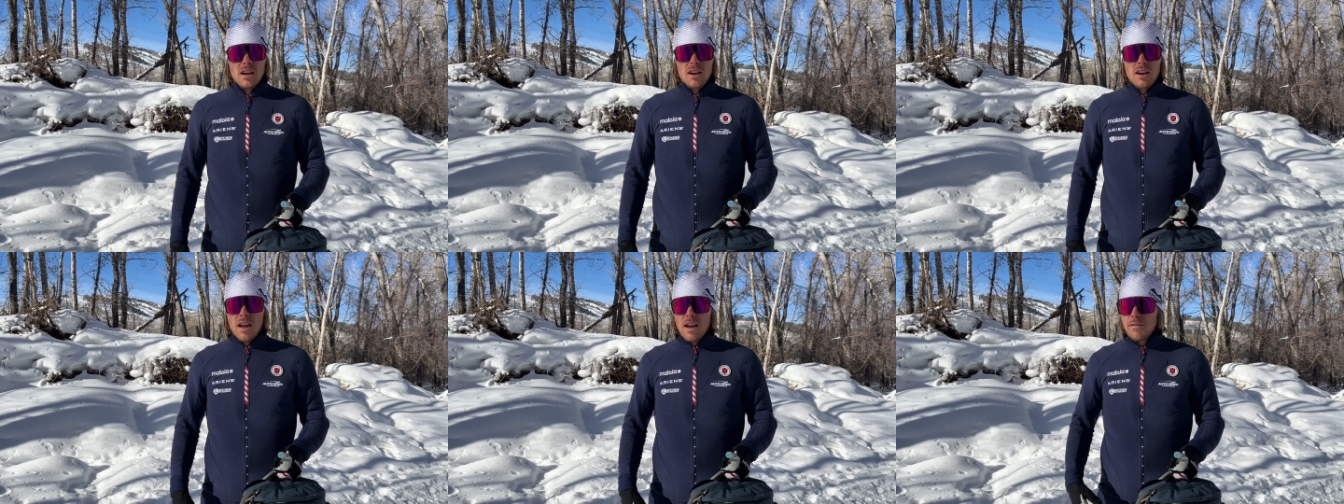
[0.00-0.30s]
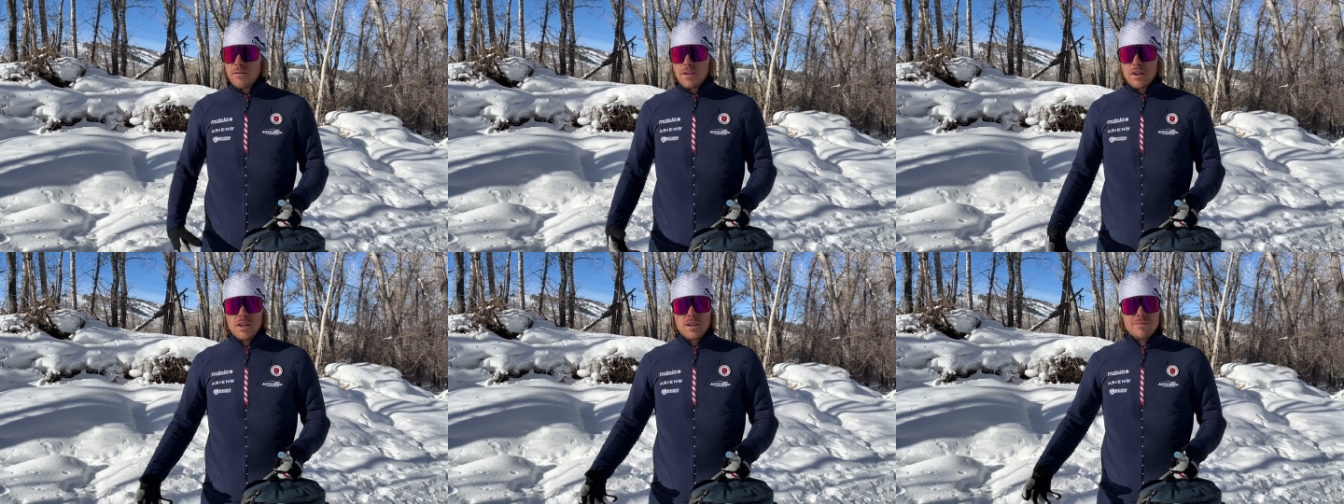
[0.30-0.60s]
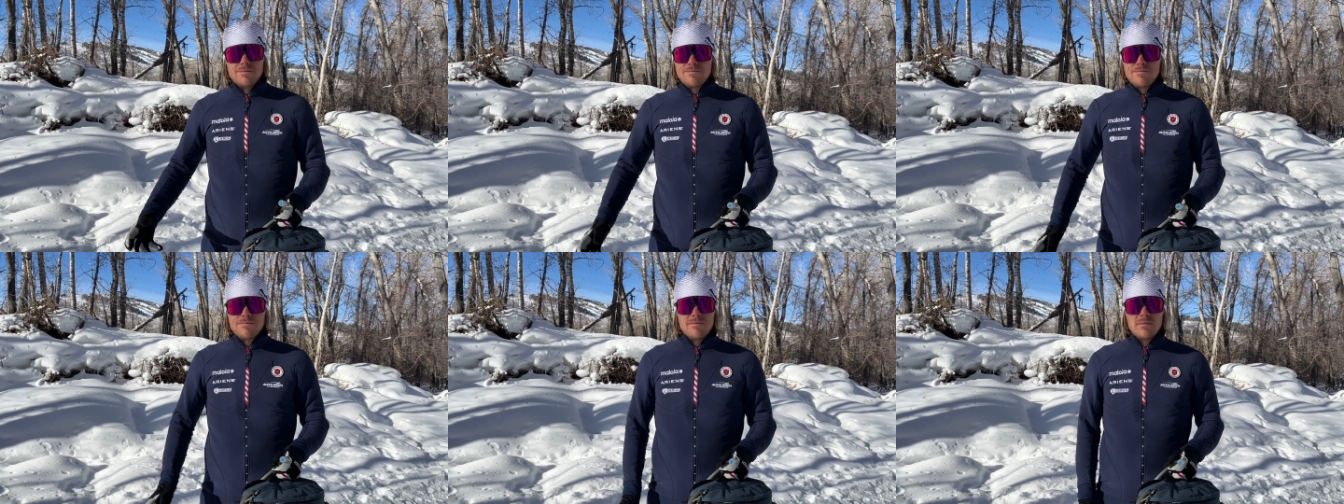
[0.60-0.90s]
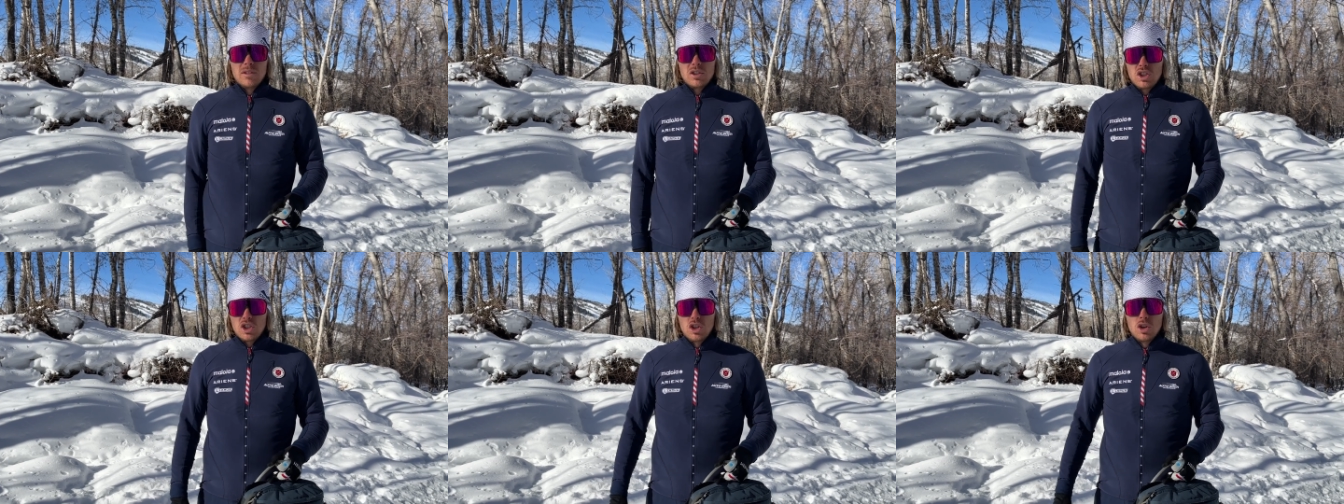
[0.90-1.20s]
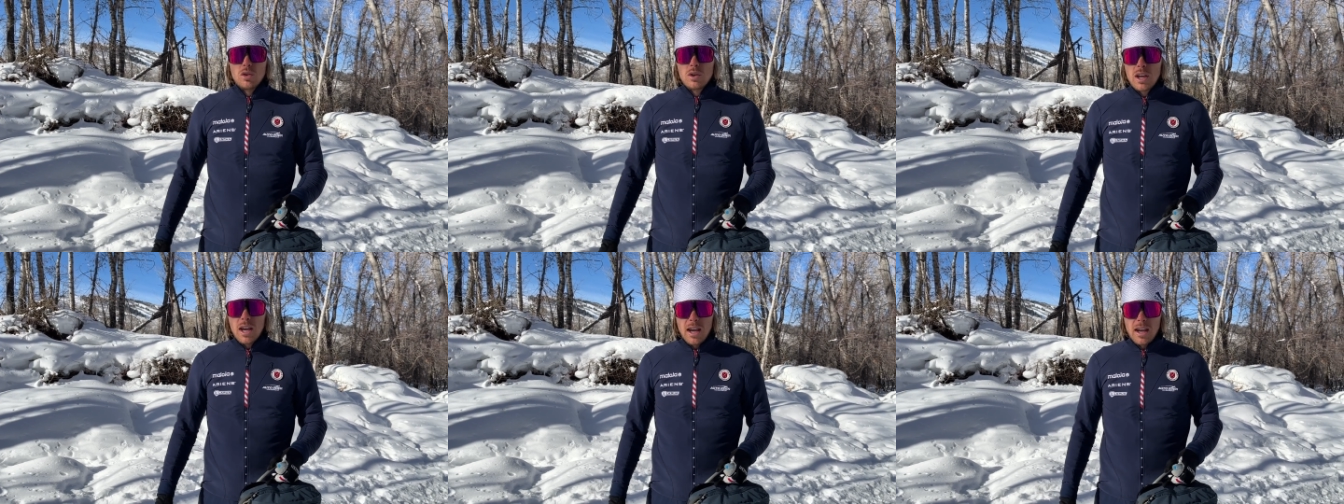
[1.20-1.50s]
every
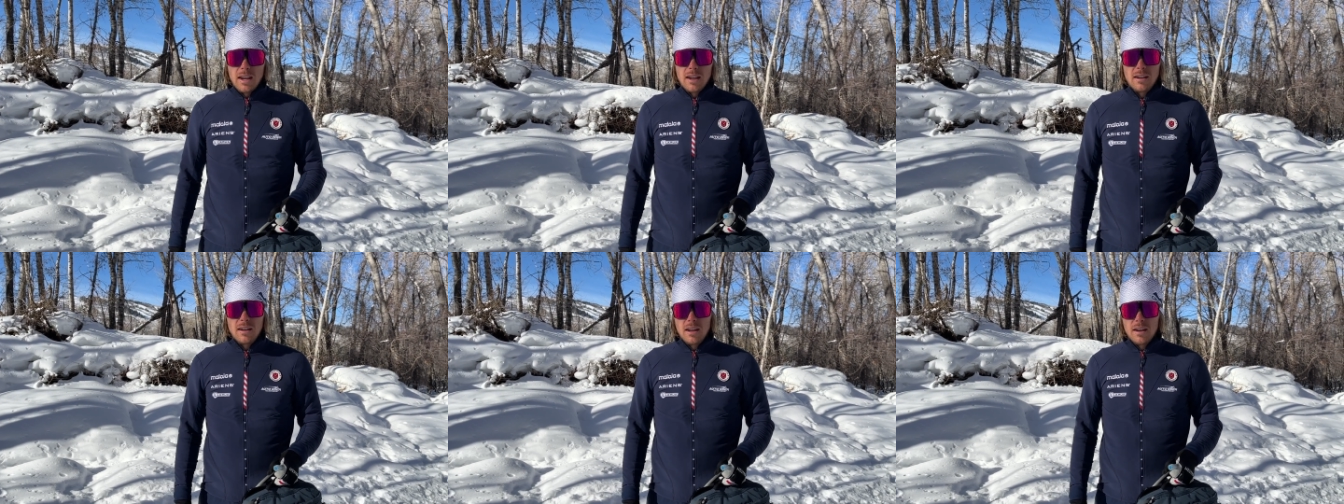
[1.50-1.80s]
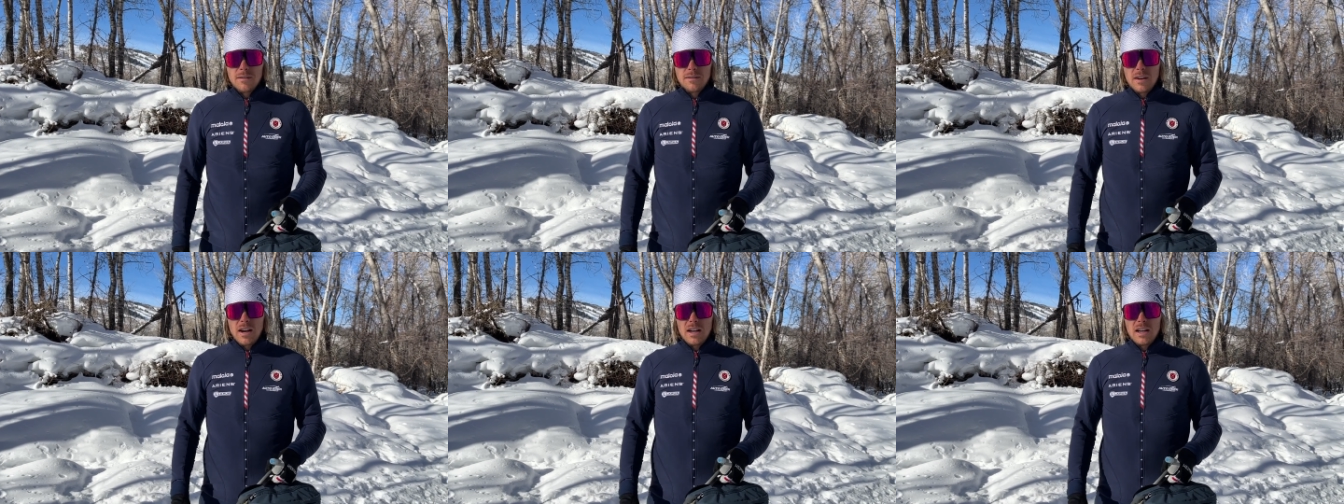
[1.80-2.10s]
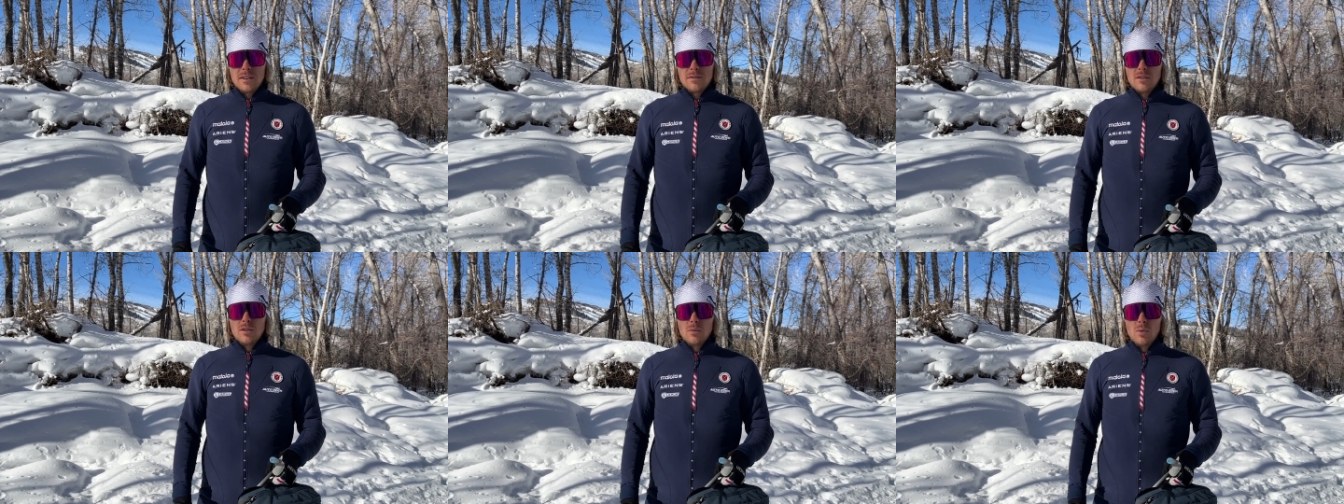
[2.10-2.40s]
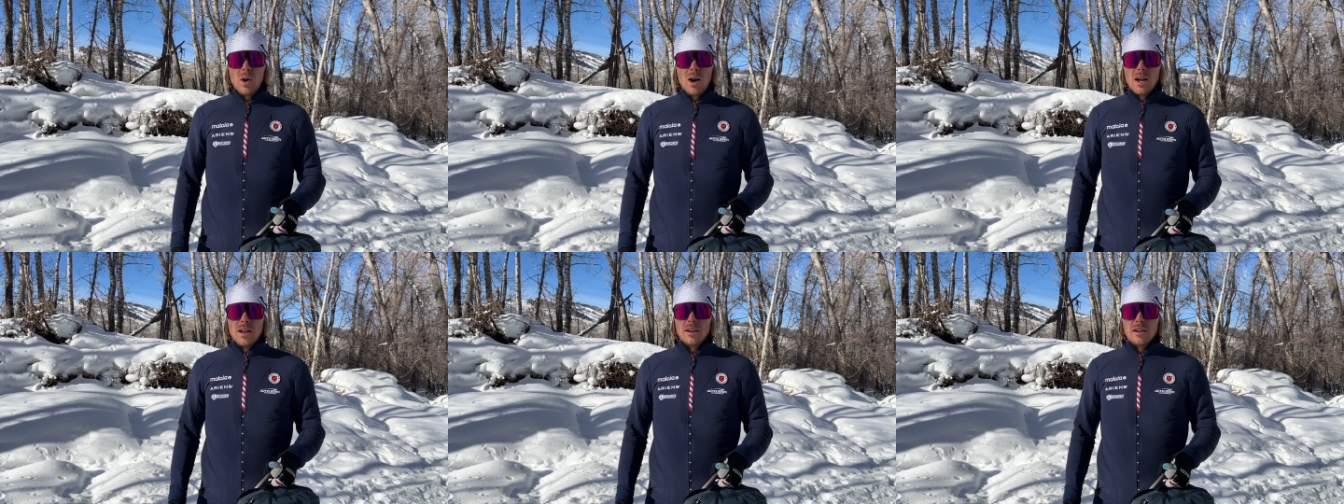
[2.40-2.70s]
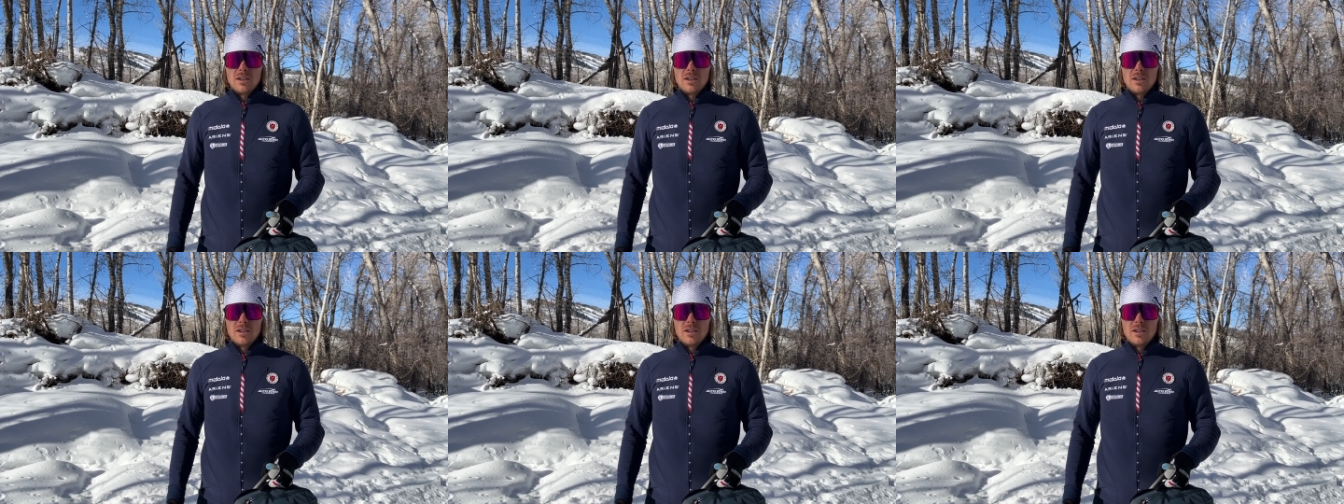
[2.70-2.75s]
2K, if not even 1.